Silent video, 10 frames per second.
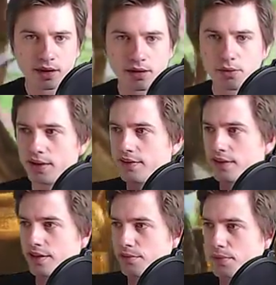where it
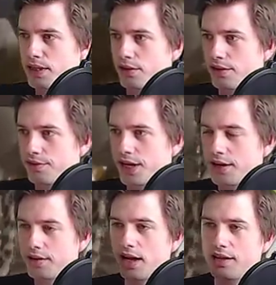says middle
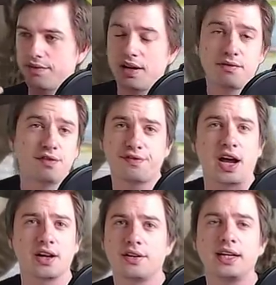there, and then the
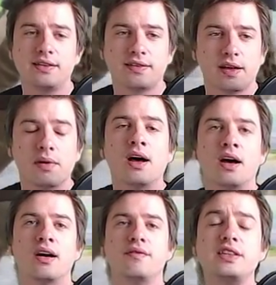fire hits him.
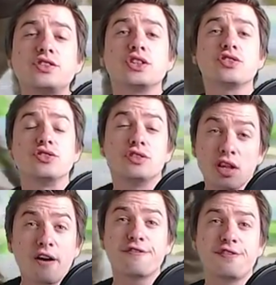There's just
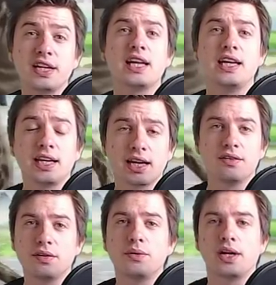nothing he
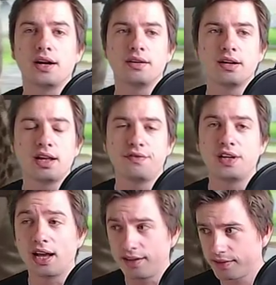can do here if
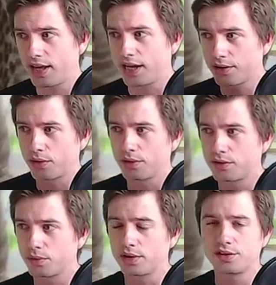he has tech
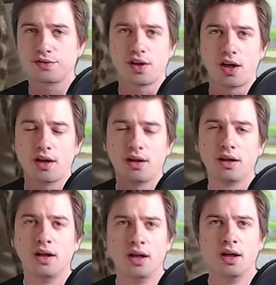rolled towards the
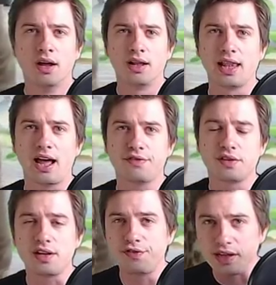
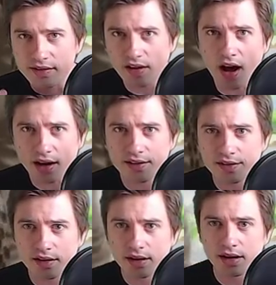left. If he
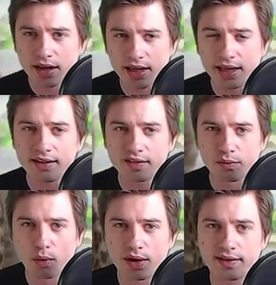ducks, he eats
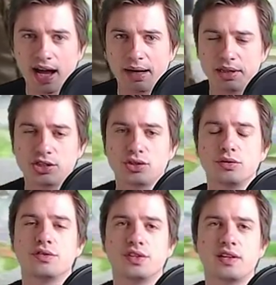more damage due
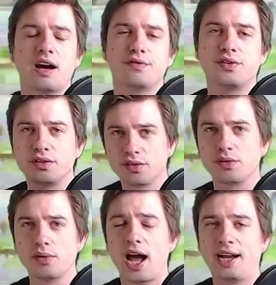to the down for
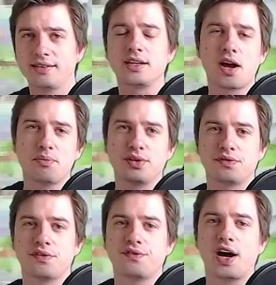two adding up
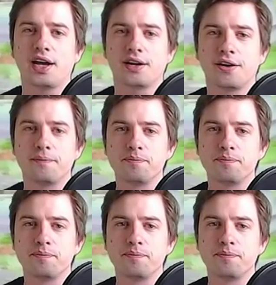with the fire.